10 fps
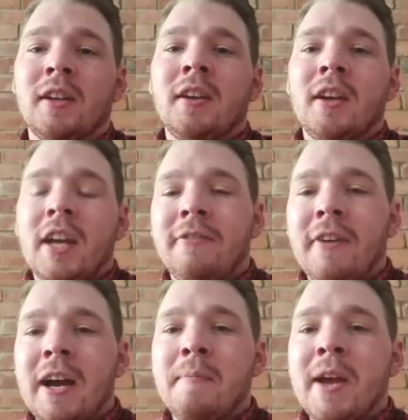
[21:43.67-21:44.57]
if
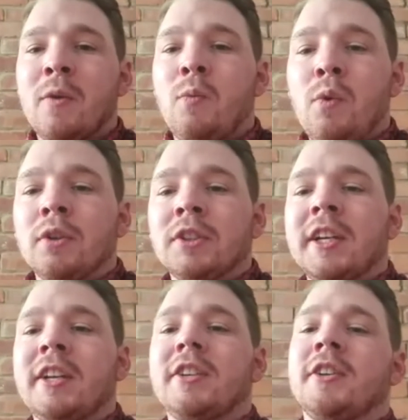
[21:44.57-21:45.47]
I make one
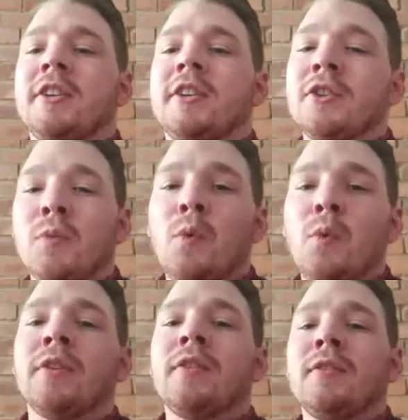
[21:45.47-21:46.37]
teacher, just
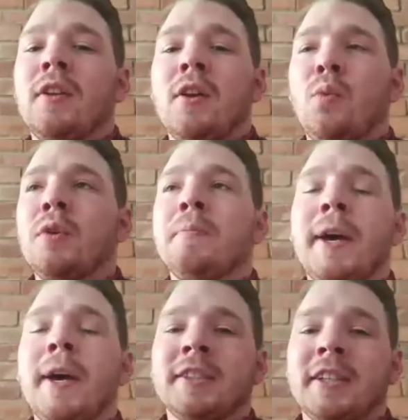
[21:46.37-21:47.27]
one, one
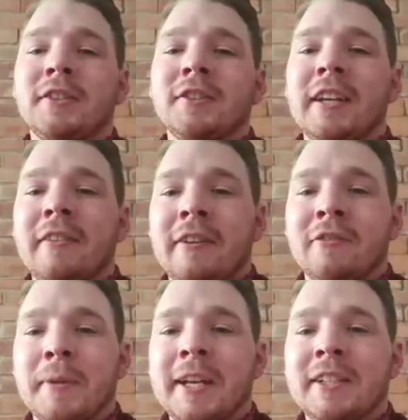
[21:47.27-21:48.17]
person, it doesn't even have
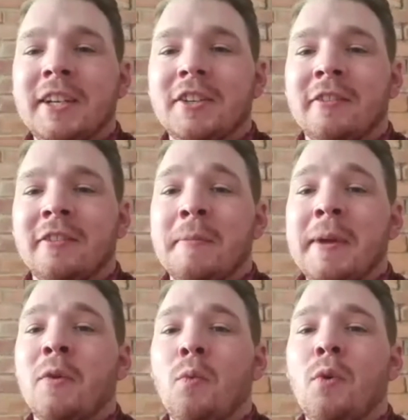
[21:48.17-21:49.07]
to be a teacher. If I
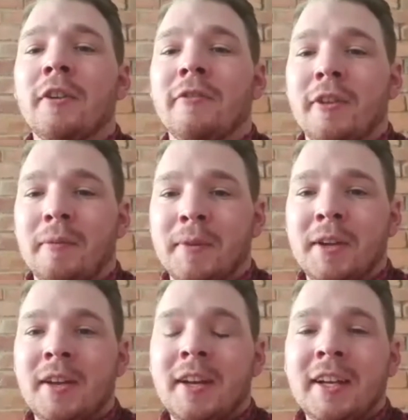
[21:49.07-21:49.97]
make one of them
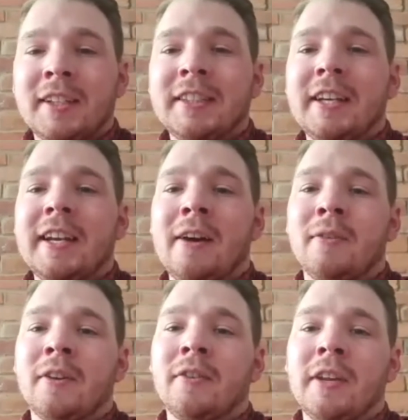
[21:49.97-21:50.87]
sit down
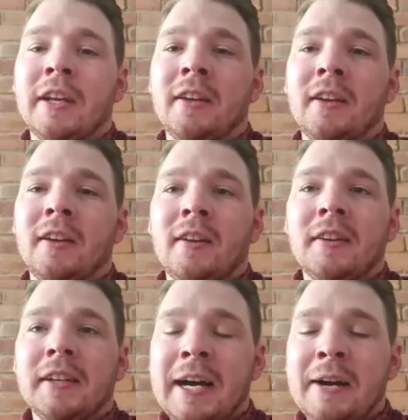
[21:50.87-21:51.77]
and think,
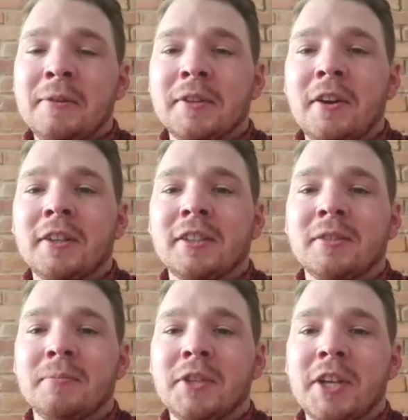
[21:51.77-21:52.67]
how does
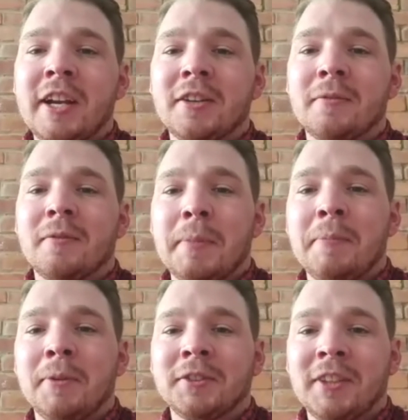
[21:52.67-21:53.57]
autism change
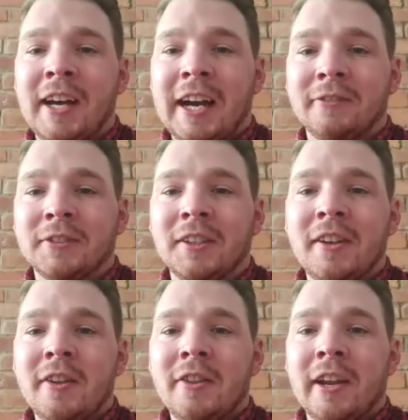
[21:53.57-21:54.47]
people's lives?
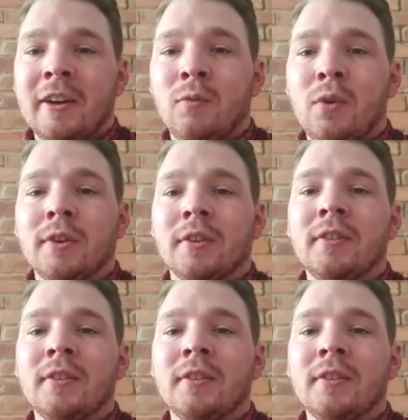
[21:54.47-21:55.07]
and I've won.